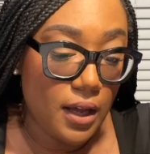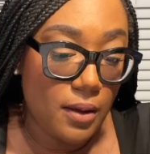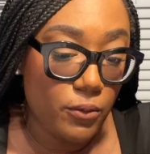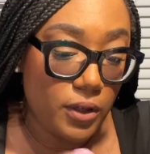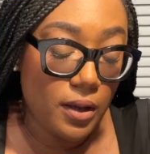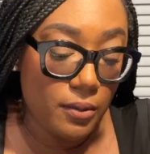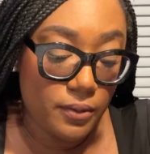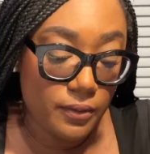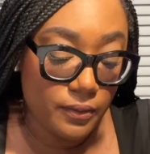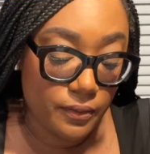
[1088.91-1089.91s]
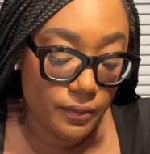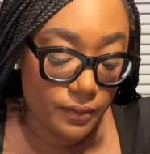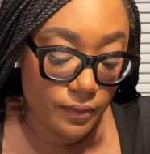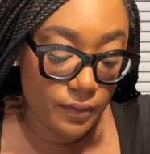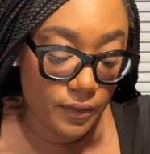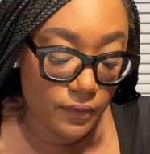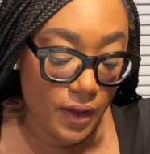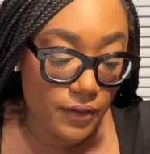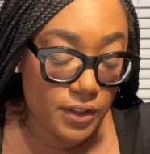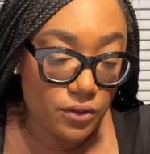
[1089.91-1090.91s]
I'm with mm,
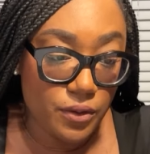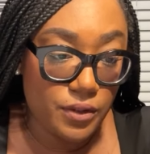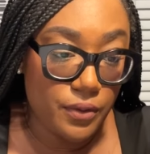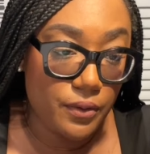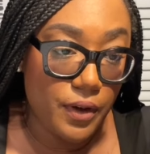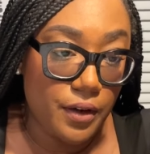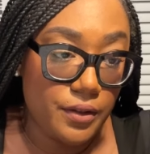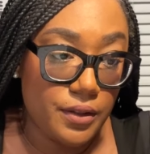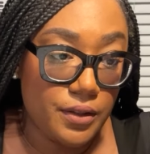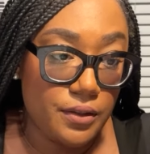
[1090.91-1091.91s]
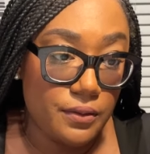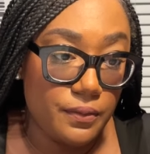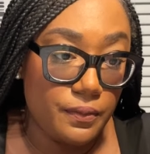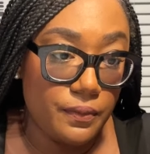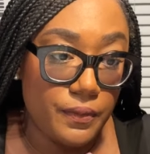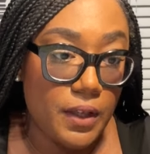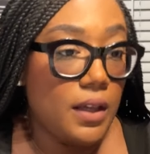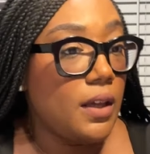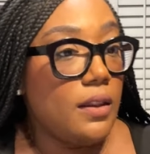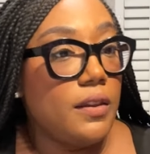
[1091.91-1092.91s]
Five of Swords reversed.
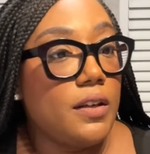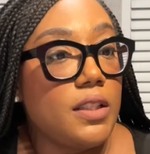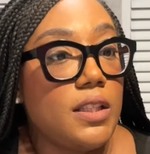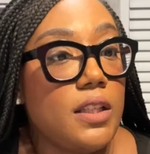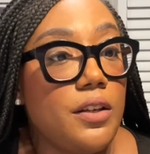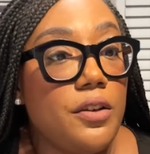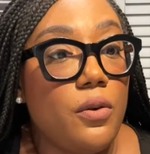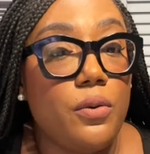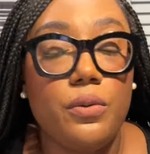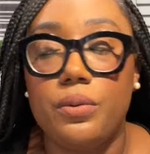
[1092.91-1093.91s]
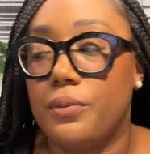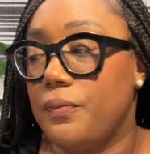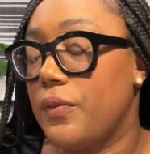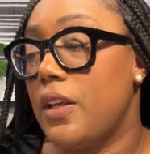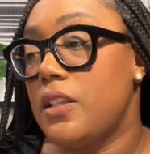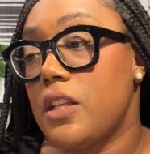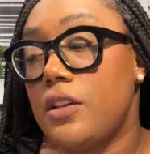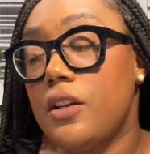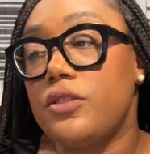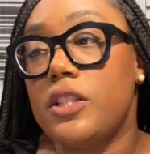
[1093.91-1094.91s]
There's this inner, ooh. So,
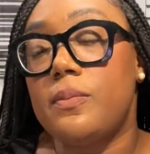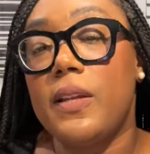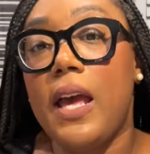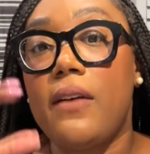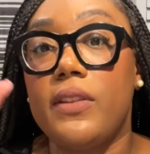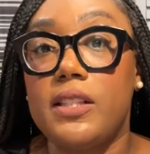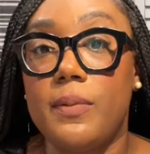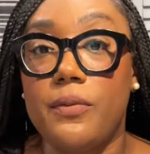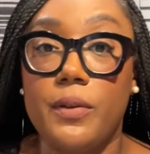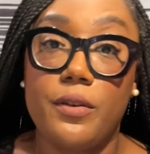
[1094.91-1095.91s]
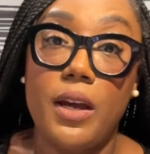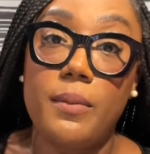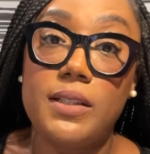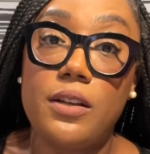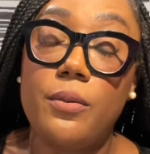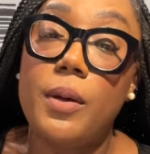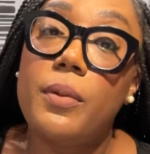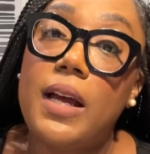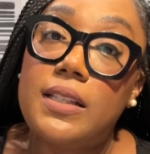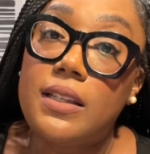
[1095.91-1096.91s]
you know, she's been having this beef with the Grammys. And
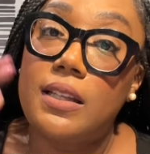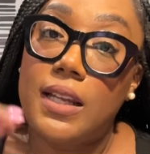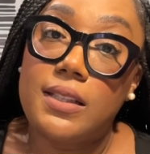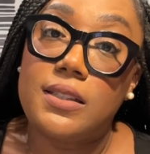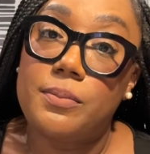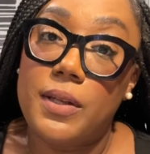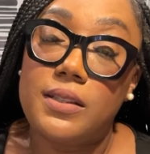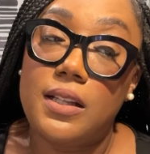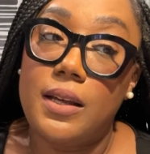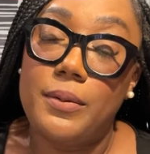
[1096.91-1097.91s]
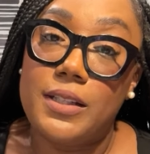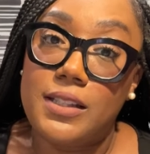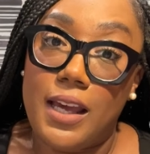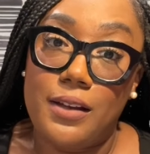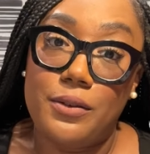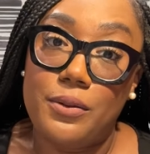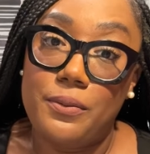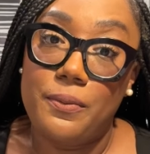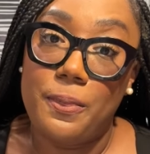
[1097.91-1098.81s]
remember I did the next big celebrity scandal?